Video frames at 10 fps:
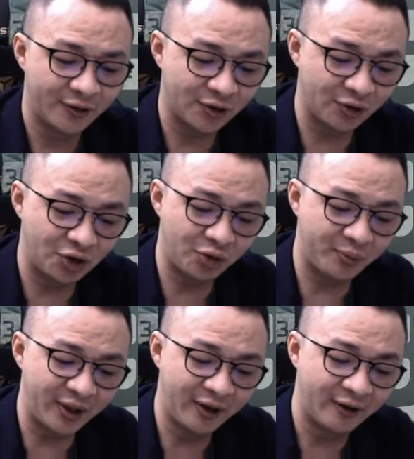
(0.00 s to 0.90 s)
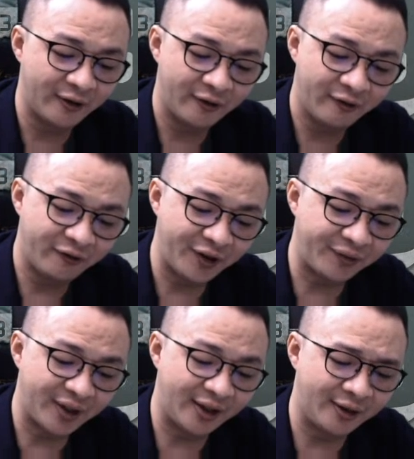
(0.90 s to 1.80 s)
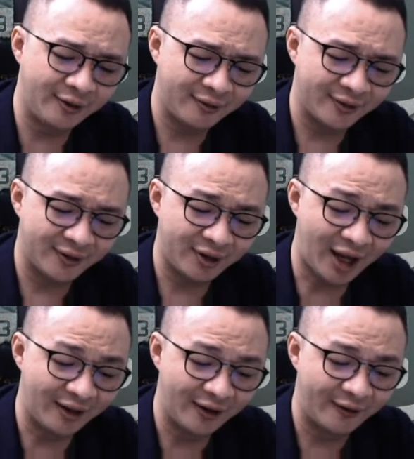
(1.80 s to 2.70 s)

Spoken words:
So should be 15, 10.